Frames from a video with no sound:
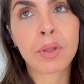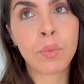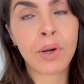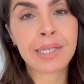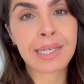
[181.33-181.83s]

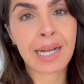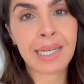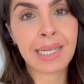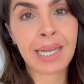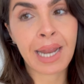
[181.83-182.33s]
what
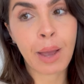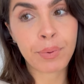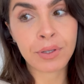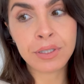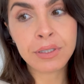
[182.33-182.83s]
exactly had
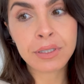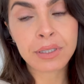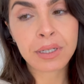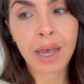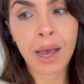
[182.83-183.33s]
happened
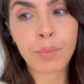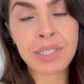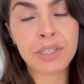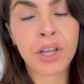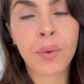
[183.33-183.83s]
and we
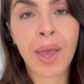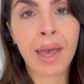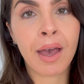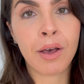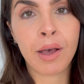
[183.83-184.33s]
didn't know
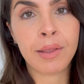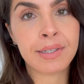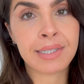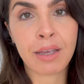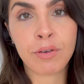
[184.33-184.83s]
her,
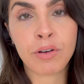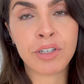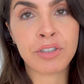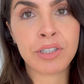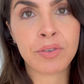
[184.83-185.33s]
the state of her
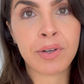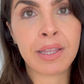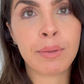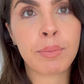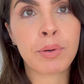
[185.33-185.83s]
injuries or
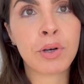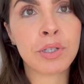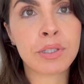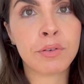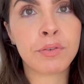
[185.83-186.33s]
anything, but
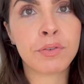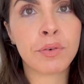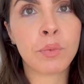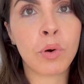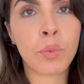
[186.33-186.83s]
because of
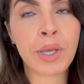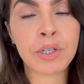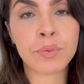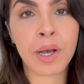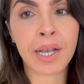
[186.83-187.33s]
what we
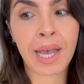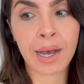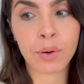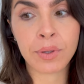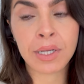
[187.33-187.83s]
could work
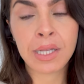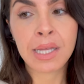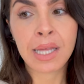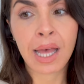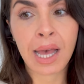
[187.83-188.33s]
out,
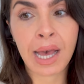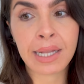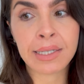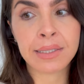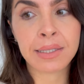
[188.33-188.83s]

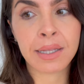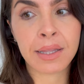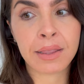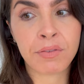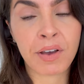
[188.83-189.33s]
and
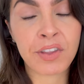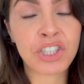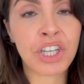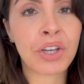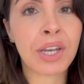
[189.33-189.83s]
the fact that
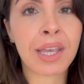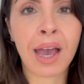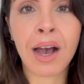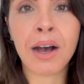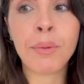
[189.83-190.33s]
she couldn't
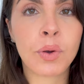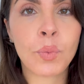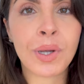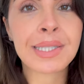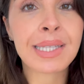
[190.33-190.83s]
get up.
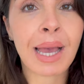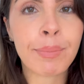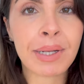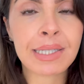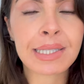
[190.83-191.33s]
Once the
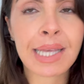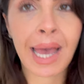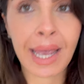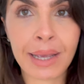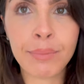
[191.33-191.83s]
ambulance
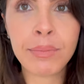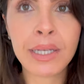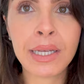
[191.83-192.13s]
came,